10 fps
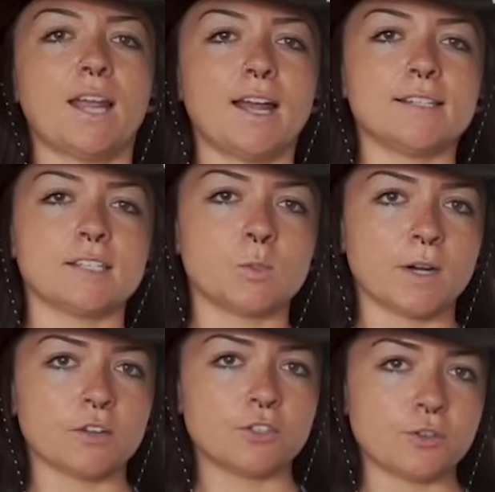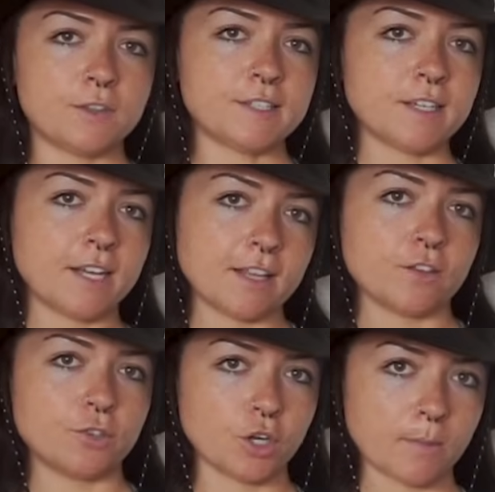And Asperoteuthis
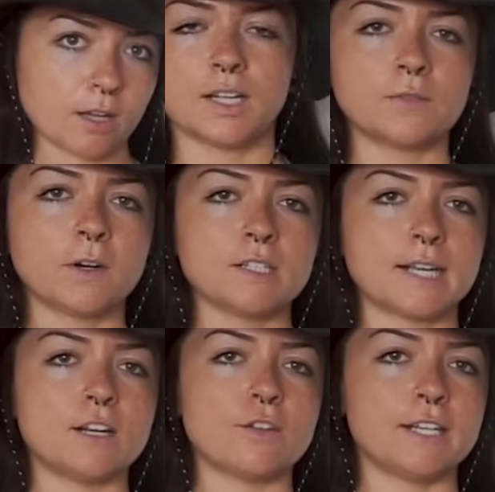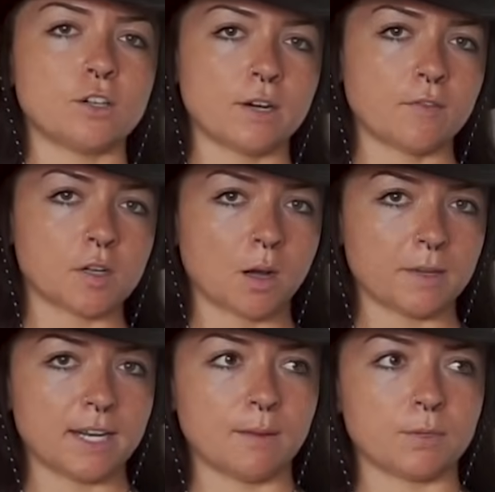acanthoderma. As far as I know, they don't have a
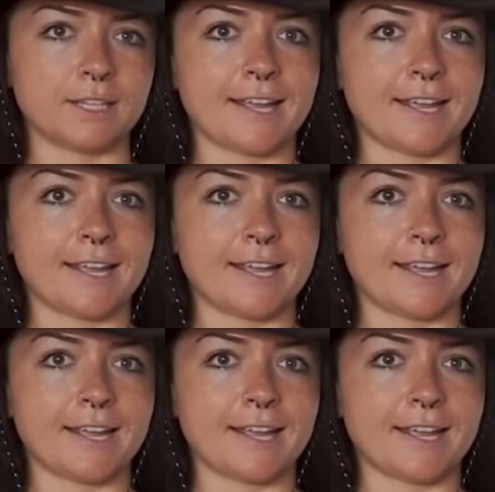common name, but